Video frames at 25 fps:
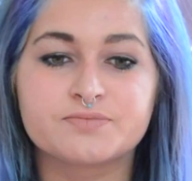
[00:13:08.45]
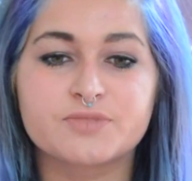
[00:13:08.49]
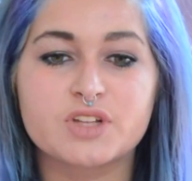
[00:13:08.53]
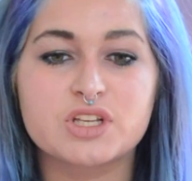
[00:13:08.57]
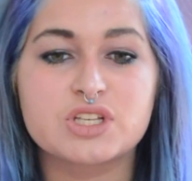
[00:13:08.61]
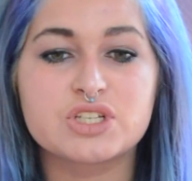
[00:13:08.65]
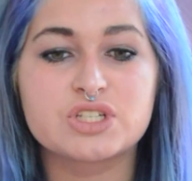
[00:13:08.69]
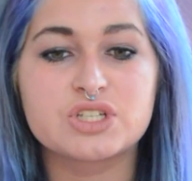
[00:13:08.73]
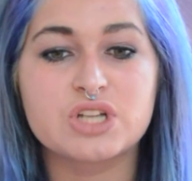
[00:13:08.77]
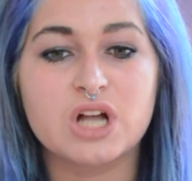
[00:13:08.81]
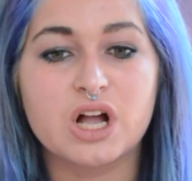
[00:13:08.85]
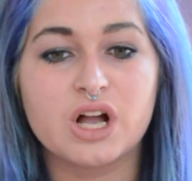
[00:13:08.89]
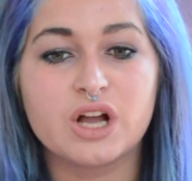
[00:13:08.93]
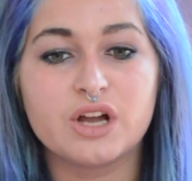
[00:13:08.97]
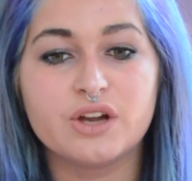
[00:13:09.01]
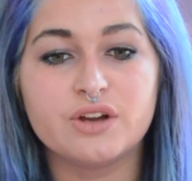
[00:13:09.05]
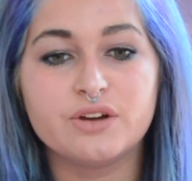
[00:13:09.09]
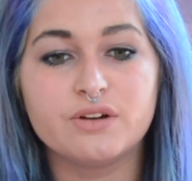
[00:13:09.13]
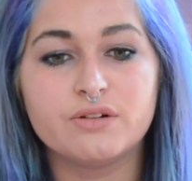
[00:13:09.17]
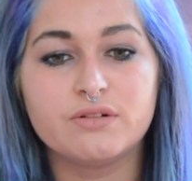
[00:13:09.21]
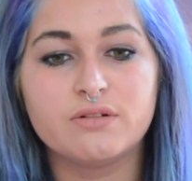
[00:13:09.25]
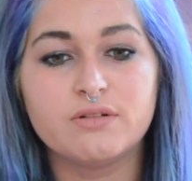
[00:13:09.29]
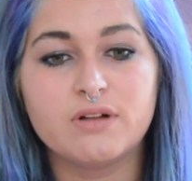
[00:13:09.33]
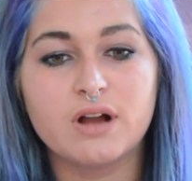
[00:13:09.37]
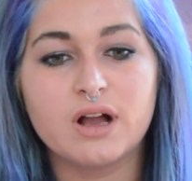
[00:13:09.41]

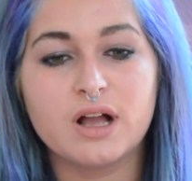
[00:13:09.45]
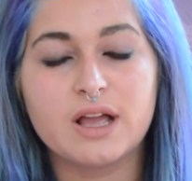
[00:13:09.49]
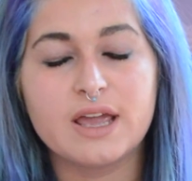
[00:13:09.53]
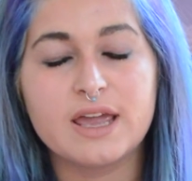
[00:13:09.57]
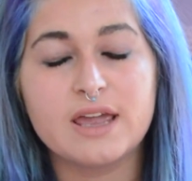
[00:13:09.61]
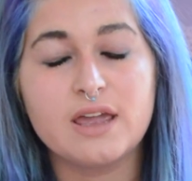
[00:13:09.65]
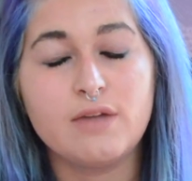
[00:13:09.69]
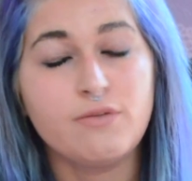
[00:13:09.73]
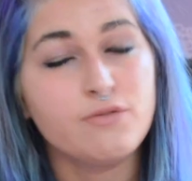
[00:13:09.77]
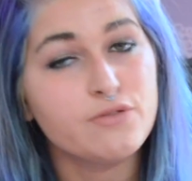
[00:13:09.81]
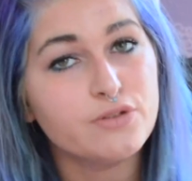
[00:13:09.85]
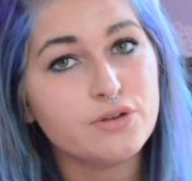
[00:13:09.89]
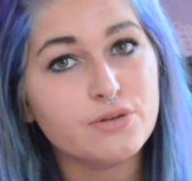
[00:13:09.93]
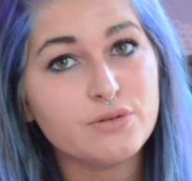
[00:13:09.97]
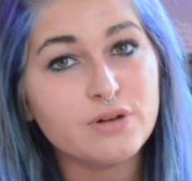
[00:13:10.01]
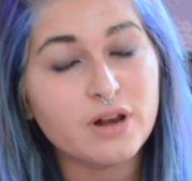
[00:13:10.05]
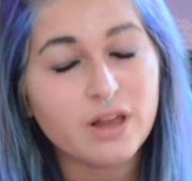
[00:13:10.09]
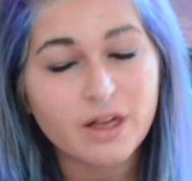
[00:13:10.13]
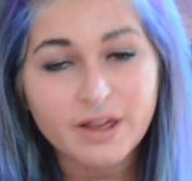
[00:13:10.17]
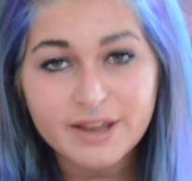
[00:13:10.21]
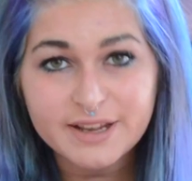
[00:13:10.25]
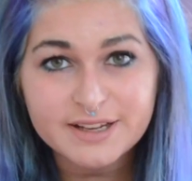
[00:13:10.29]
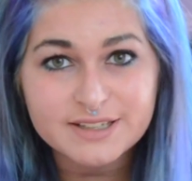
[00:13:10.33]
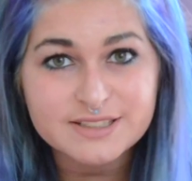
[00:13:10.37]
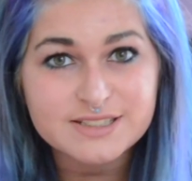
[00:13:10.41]
So if you
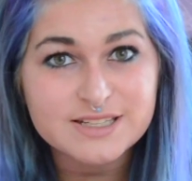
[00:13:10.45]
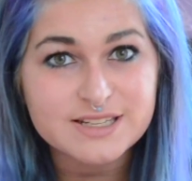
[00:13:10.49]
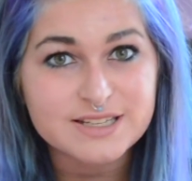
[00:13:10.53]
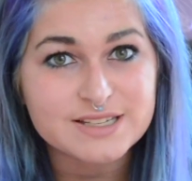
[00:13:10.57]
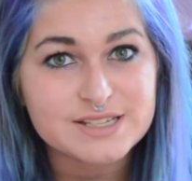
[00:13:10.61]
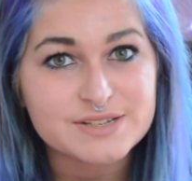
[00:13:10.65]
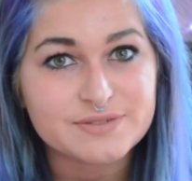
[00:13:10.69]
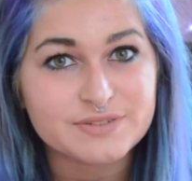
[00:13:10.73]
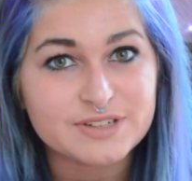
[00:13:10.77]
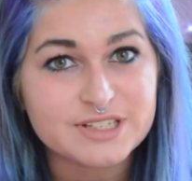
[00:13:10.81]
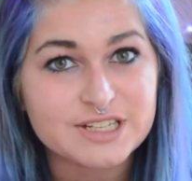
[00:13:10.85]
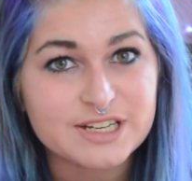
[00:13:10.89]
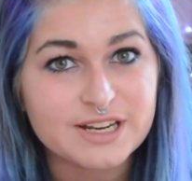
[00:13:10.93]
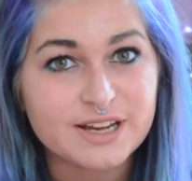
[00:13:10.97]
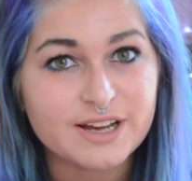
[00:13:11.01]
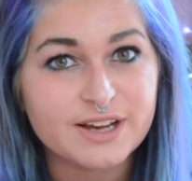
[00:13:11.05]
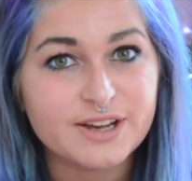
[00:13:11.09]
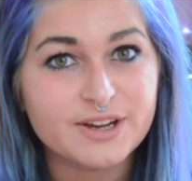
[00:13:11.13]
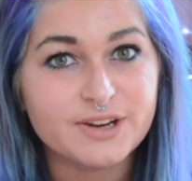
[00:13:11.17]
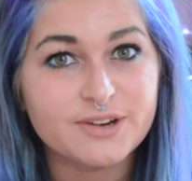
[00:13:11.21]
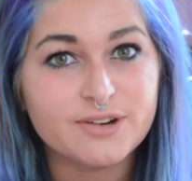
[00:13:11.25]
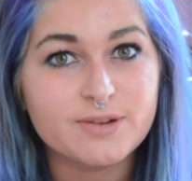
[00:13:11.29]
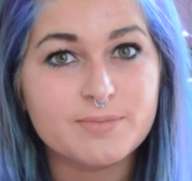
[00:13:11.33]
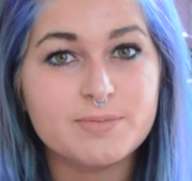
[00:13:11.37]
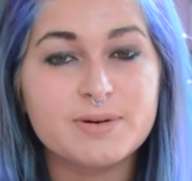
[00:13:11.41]
liked this
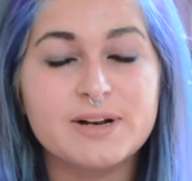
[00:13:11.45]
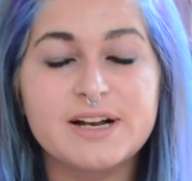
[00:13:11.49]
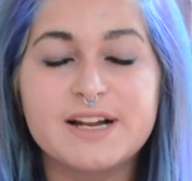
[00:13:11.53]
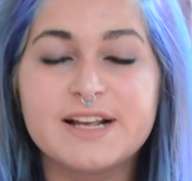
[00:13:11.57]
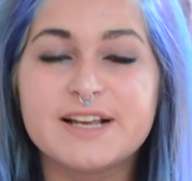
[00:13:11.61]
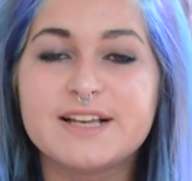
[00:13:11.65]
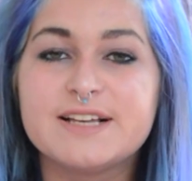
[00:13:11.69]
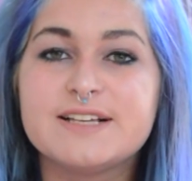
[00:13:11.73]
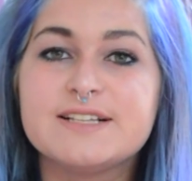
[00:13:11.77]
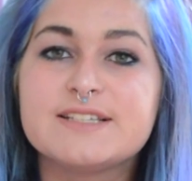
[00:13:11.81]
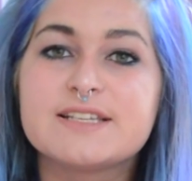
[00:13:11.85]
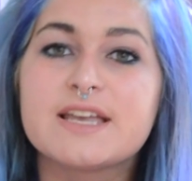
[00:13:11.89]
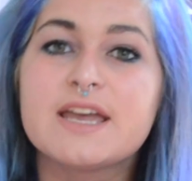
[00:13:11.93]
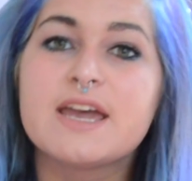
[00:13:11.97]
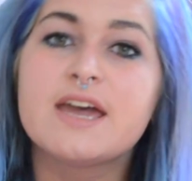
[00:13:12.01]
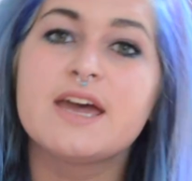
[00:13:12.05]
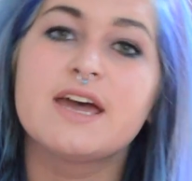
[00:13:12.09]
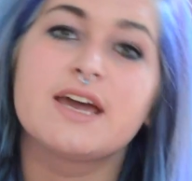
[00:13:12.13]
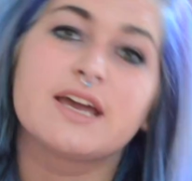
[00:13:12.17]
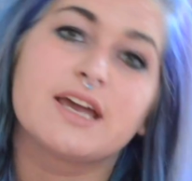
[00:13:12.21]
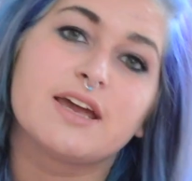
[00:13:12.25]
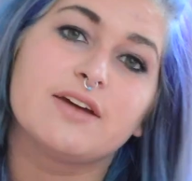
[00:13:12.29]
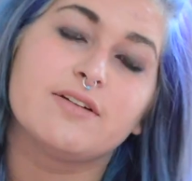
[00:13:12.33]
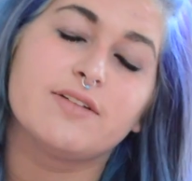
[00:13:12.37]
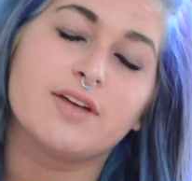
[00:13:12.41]
video, please
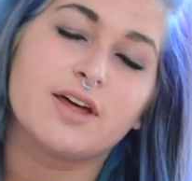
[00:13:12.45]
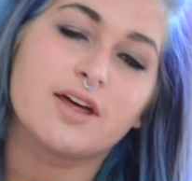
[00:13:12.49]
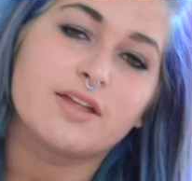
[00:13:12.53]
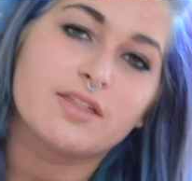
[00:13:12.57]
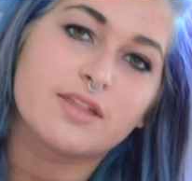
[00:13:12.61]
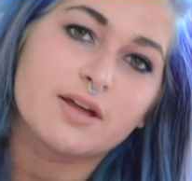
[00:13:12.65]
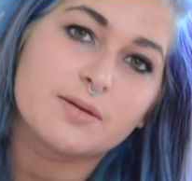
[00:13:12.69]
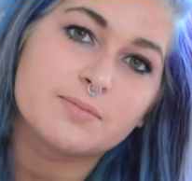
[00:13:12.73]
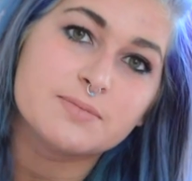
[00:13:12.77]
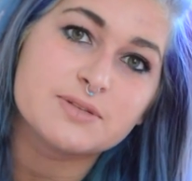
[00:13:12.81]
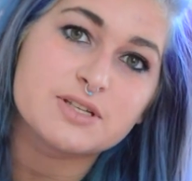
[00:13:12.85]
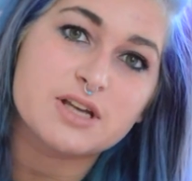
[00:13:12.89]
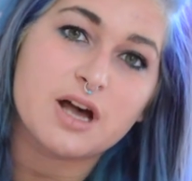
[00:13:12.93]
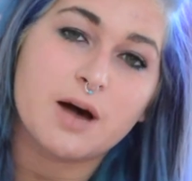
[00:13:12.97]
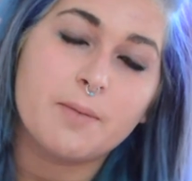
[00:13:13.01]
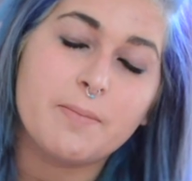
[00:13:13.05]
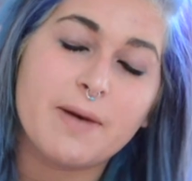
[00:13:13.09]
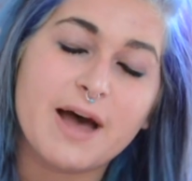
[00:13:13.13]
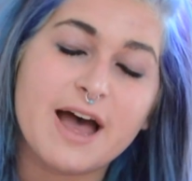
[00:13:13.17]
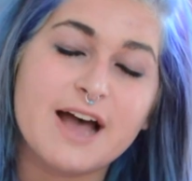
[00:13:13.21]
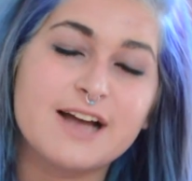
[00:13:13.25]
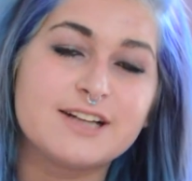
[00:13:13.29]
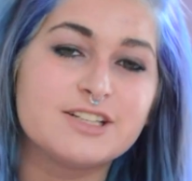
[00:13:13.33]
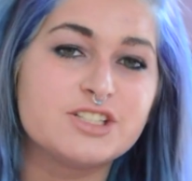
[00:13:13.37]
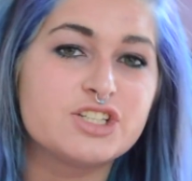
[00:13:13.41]
give it a thumbs up
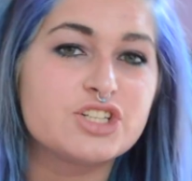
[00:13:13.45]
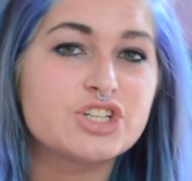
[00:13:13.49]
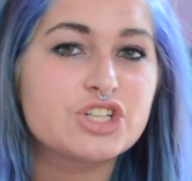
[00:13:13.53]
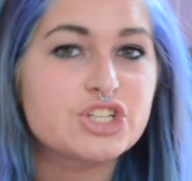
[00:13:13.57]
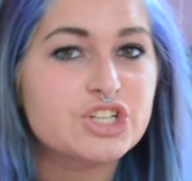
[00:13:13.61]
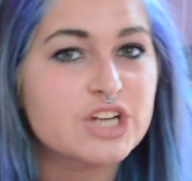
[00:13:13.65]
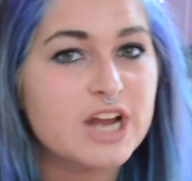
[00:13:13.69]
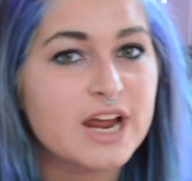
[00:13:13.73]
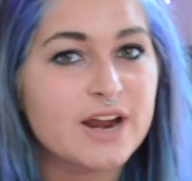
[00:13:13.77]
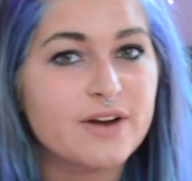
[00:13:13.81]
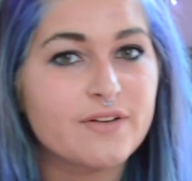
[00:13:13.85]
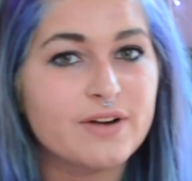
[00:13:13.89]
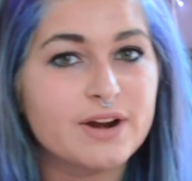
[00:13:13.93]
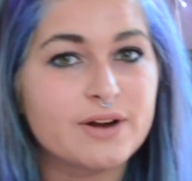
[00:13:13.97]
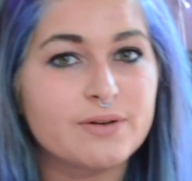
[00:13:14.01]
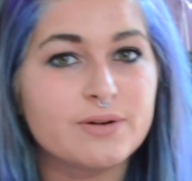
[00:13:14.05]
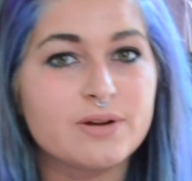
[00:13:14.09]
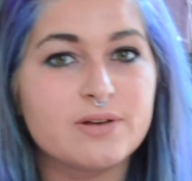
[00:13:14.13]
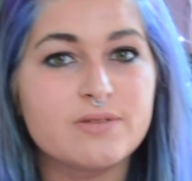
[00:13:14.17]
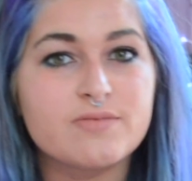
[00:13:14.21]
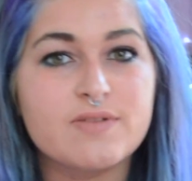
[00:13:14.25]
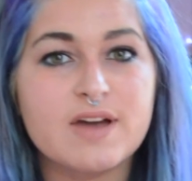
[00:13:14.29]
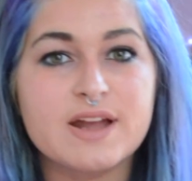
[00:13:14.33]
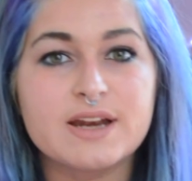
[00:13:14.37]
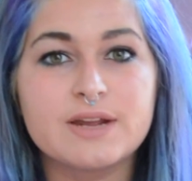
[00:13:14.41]
and share it
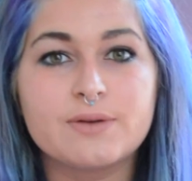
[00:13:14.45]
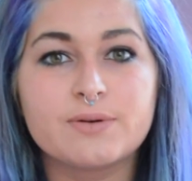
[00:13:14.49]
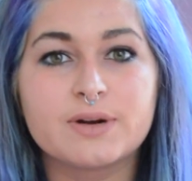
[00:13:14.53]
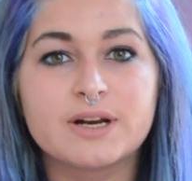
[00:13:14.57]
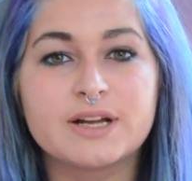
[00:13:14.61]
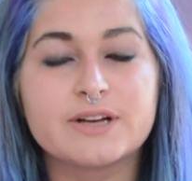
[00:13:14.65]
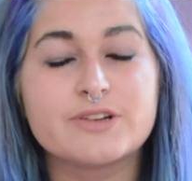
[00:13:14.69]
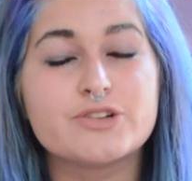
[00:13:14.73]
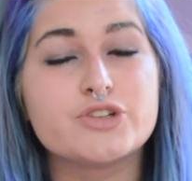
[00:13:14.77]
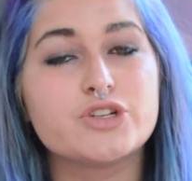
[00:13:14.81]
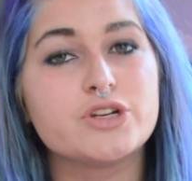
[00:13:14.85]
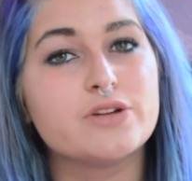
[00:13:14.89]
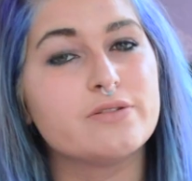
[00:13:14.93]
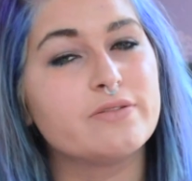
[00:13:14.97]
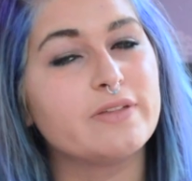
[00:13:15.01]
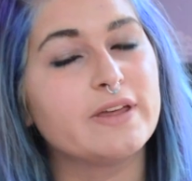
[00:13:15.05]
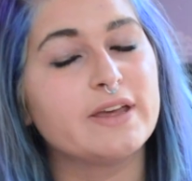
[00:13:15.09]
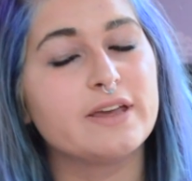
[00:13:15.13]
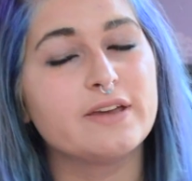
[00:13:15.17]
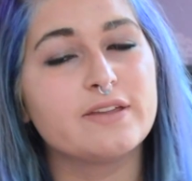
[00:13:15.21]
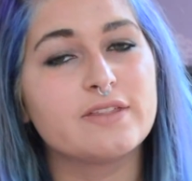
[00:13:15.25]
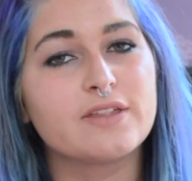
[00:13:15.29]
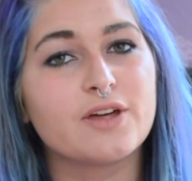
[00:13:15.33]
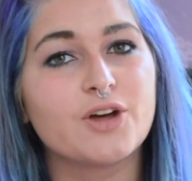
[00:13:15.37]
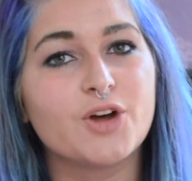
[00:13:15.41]
with anyone else you
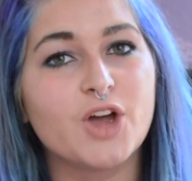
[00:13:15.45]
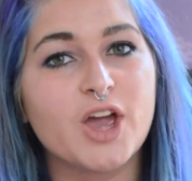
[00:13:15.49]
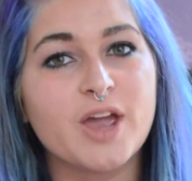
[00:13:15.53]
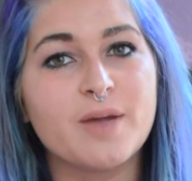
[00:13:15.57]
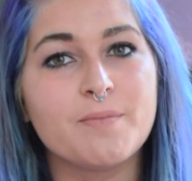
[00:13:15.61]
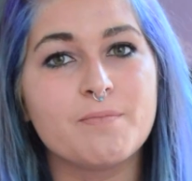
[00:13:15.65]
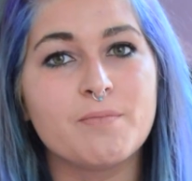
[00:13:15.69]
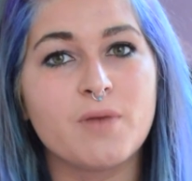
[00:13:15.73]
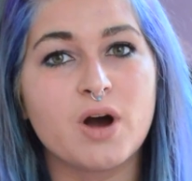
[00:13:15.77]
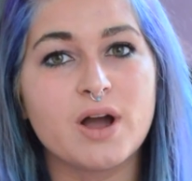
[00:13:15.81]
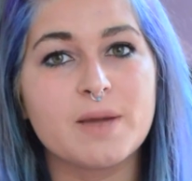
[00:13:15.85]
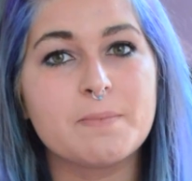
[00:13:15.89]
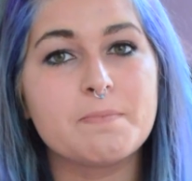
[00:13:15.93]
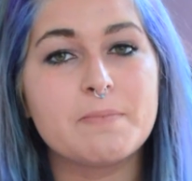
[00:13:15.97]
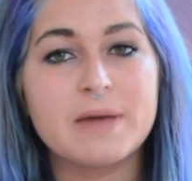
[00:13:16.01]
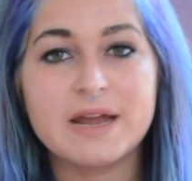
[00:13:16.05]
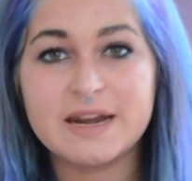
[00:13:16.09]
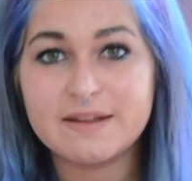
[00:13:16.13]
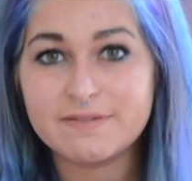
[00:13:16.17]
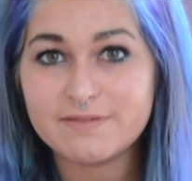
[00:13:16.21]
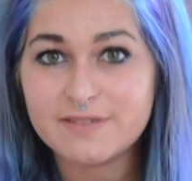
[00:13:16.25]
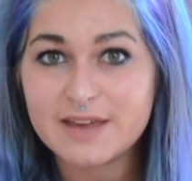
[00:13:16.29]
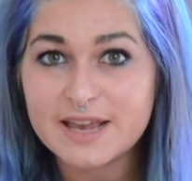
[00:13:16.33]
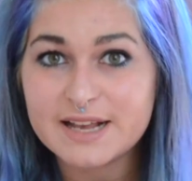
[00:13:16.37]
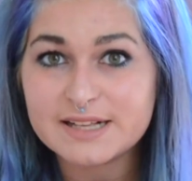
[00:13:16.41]
think that it might
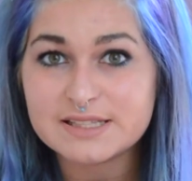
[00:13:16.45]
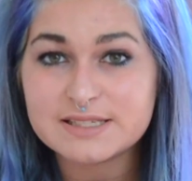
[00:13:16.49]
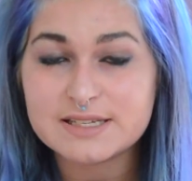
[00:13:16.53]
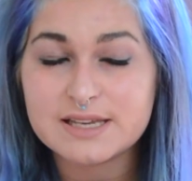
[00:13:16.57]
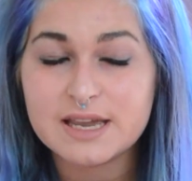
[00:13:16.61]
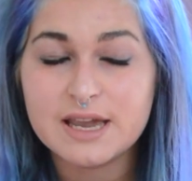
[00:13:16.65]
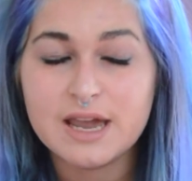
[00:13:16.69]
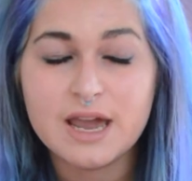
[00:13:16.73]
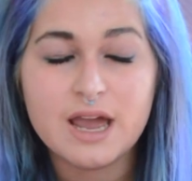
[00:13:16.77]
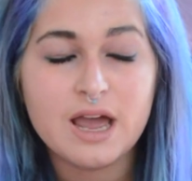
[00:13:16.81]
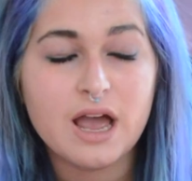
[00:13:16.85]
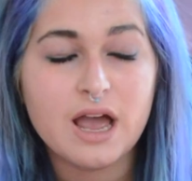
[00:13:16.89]
benefit.